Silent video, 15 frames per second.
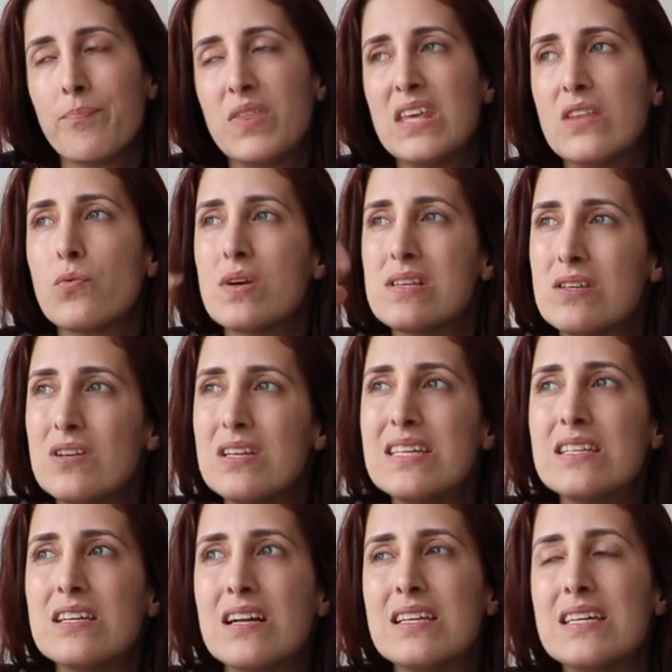it was a
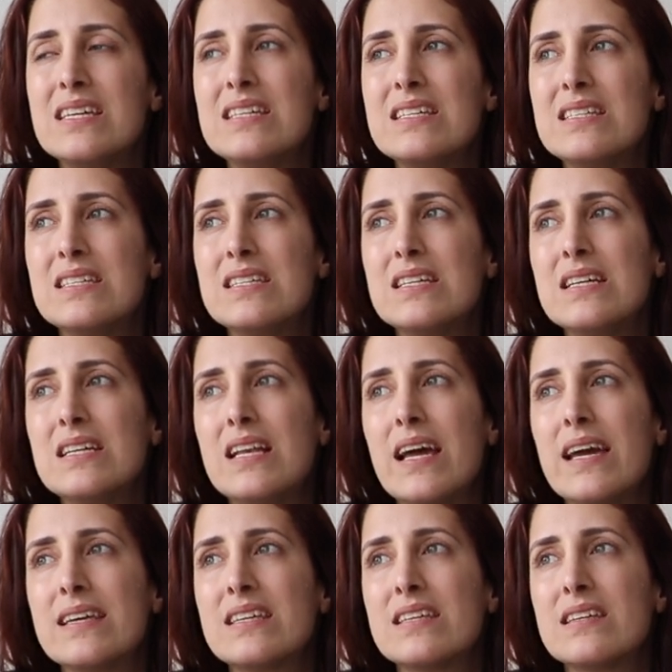little easy,
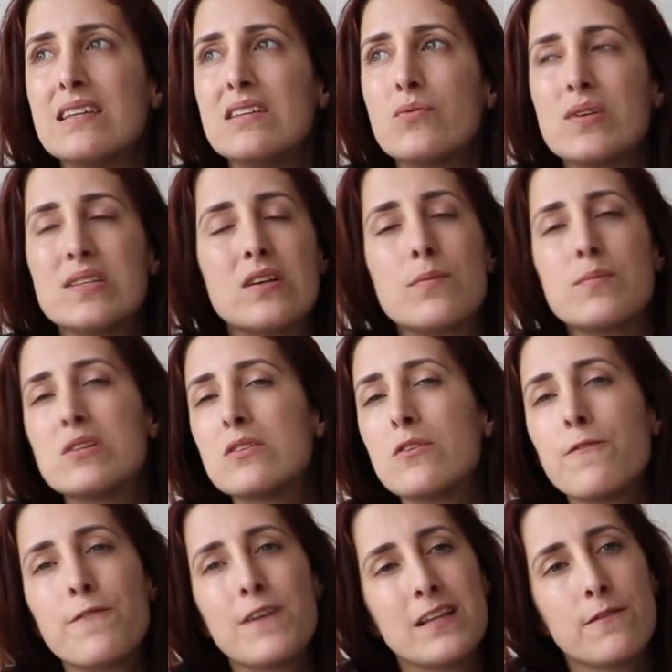like it was almost a
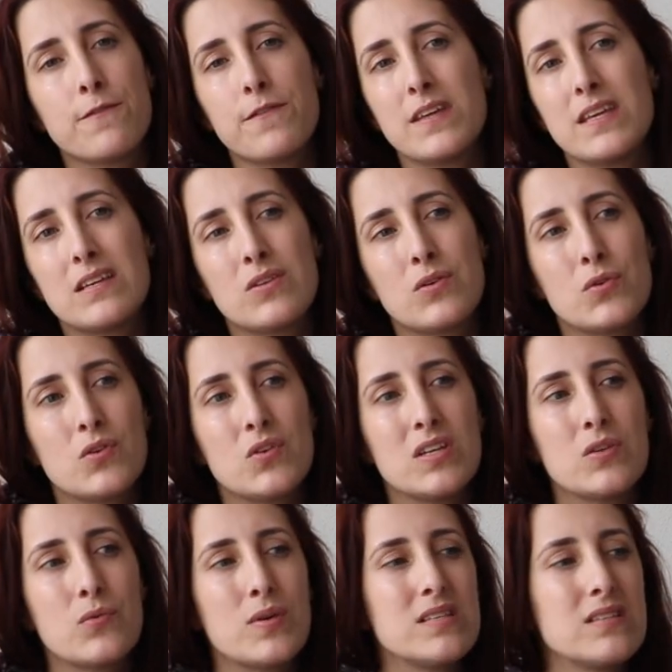fanfic, you know,
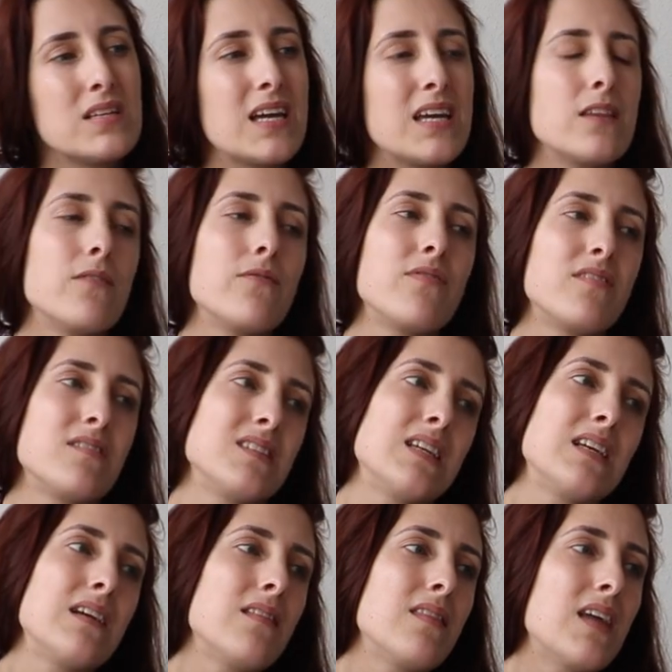it was the kind of
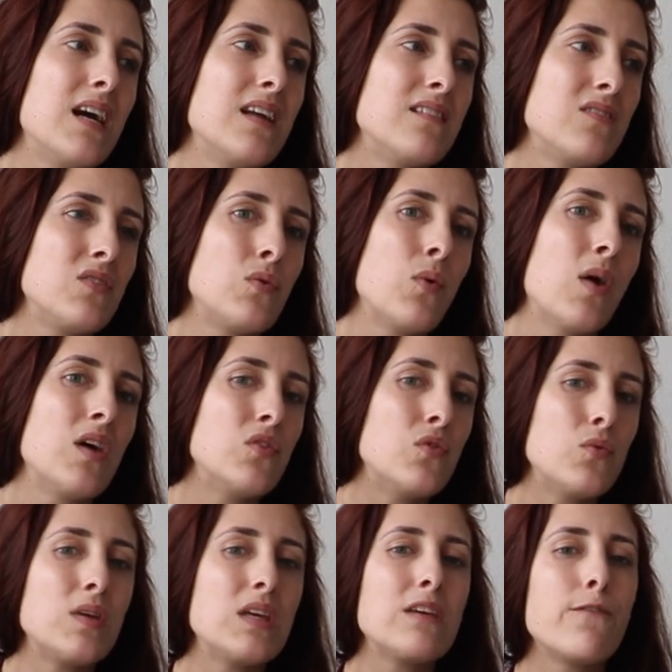thing that you are
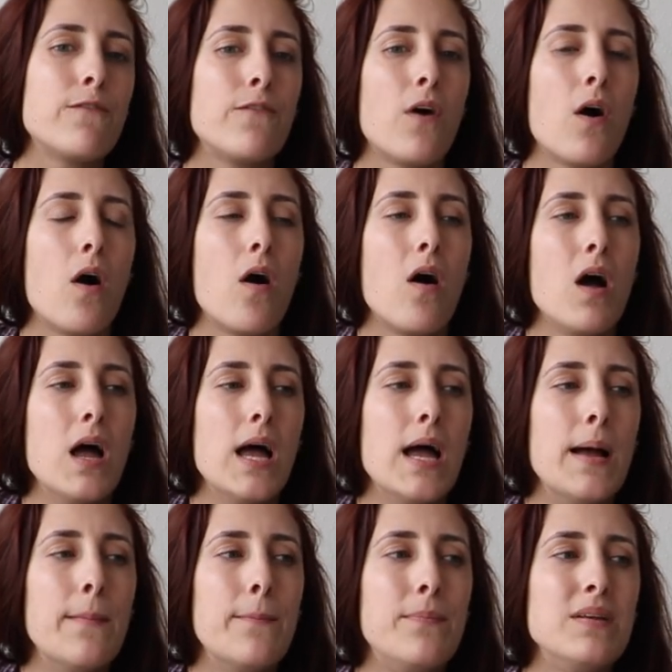doing for
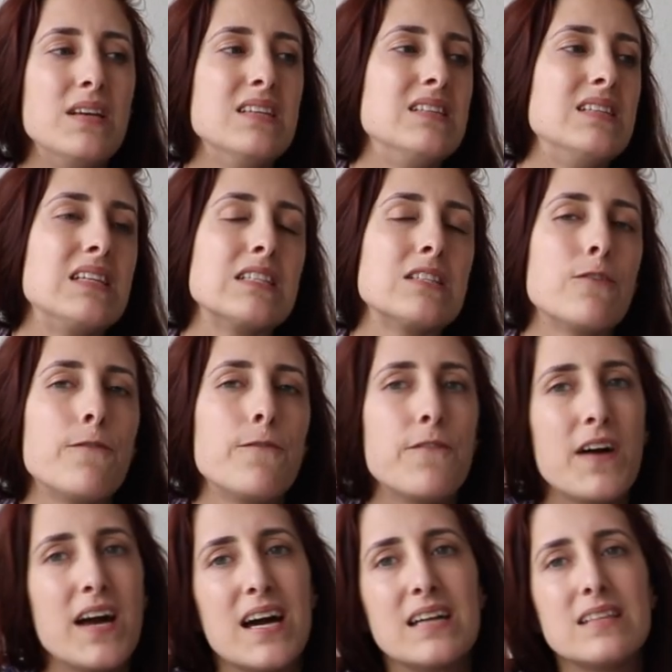pleasing the
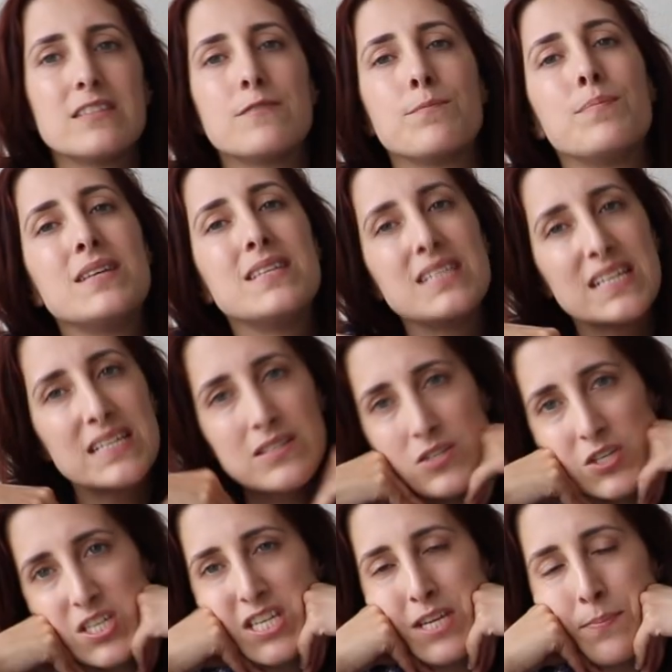fans, pleasing the
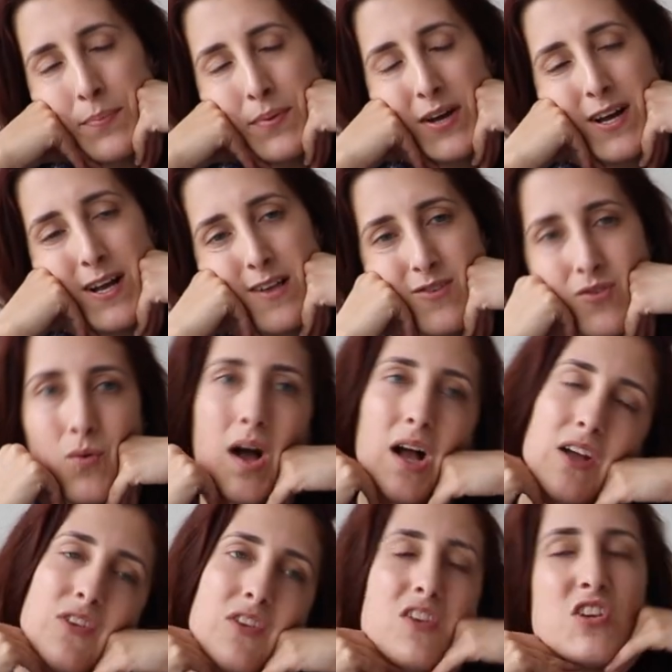shippers who are
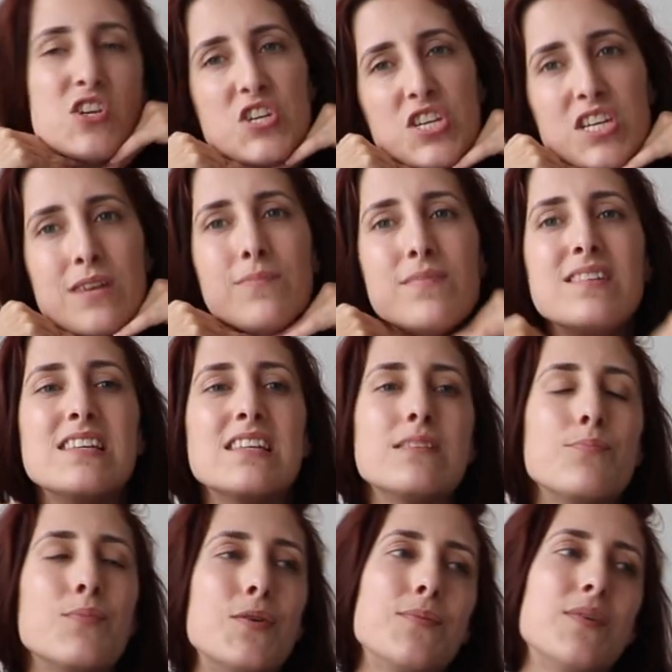gonna ship
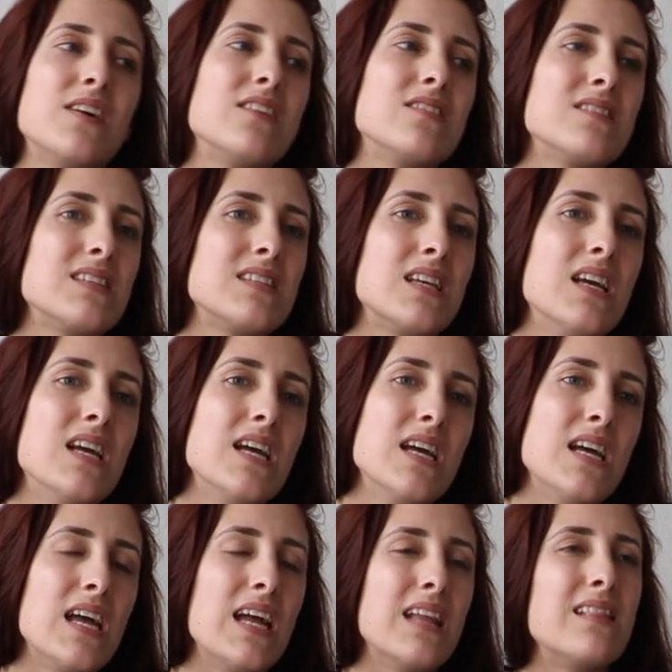these moments.
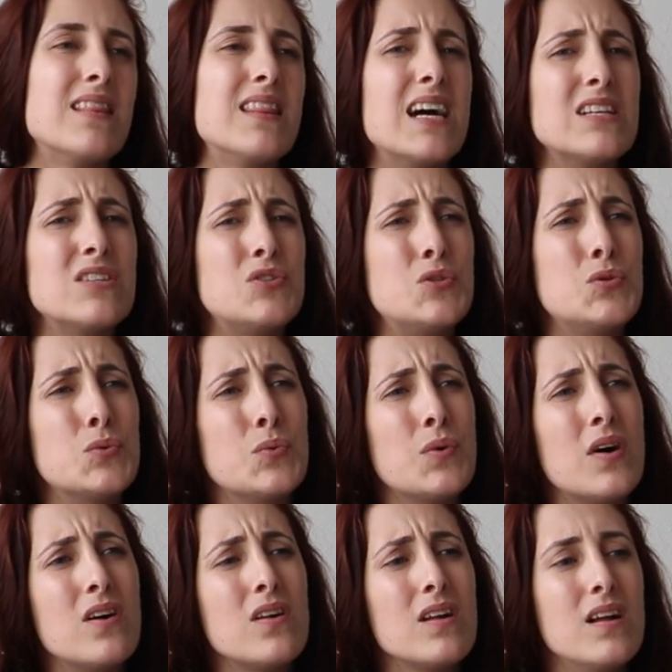And that
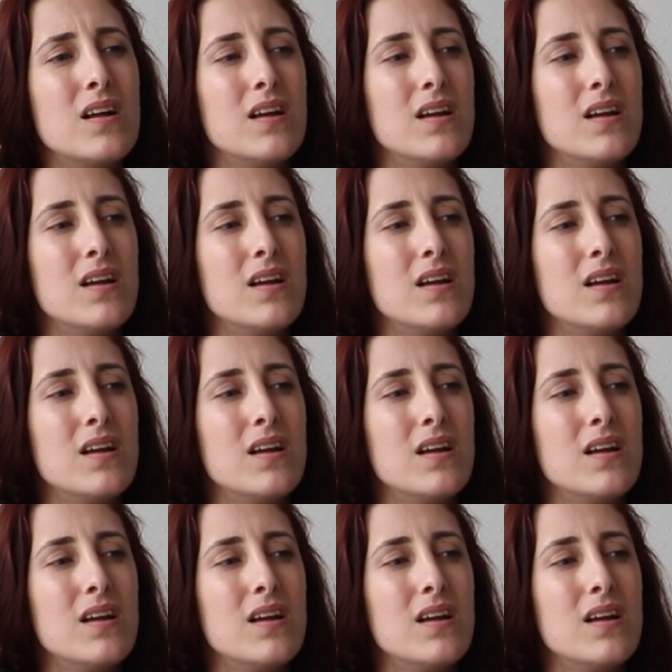duo,